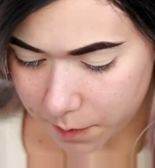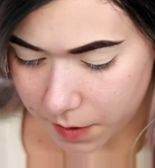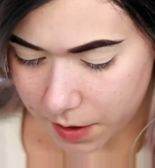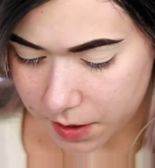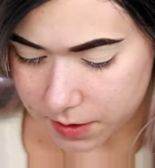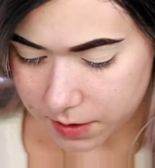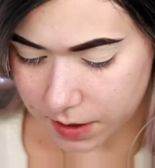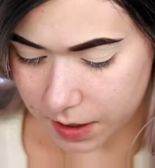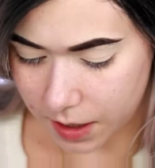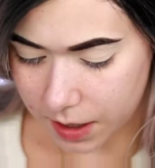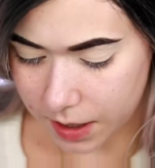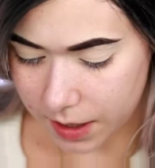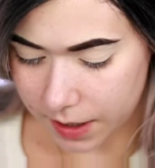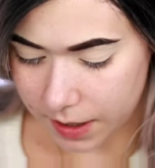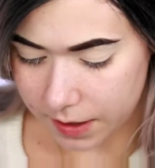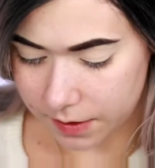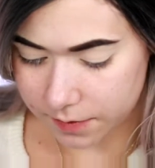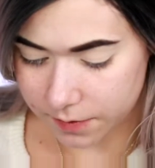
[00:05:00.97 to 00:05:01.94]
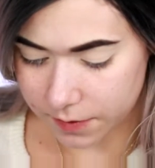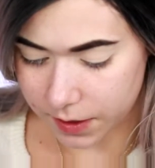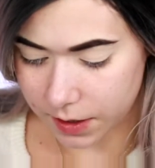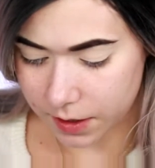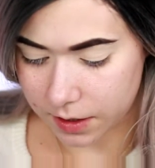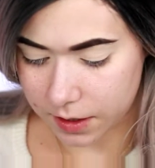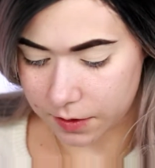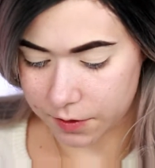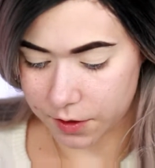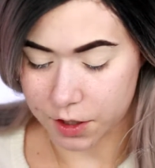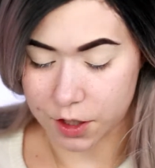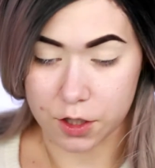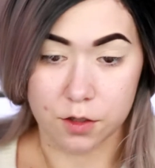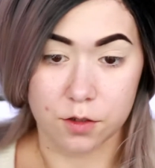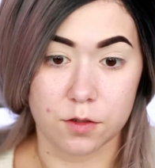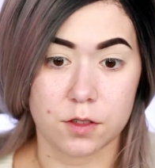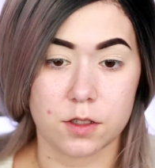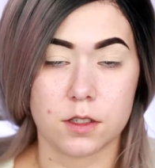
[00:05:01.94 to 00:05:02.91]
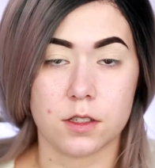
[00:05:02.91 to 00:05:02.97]
me seeing I have like never
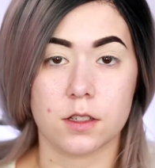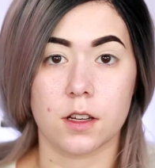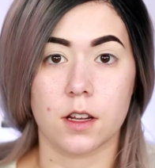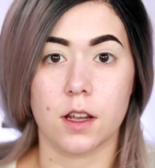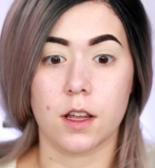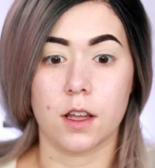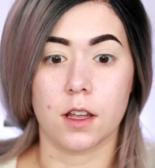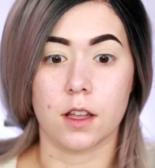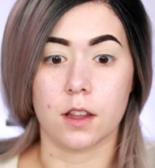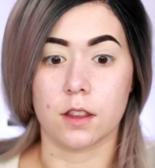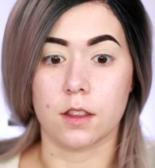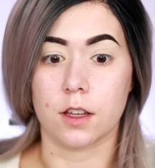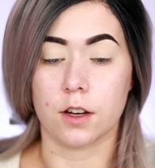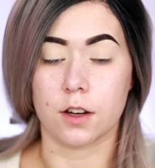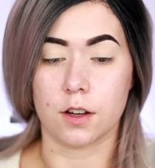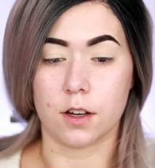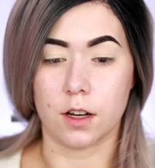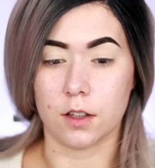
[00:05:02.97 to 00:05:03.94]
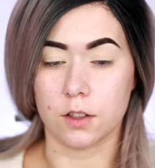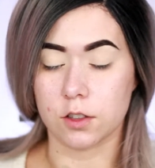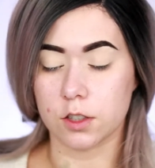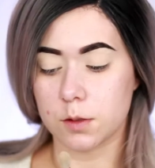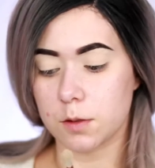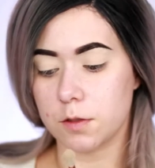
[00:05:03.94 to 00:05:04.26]
used their colors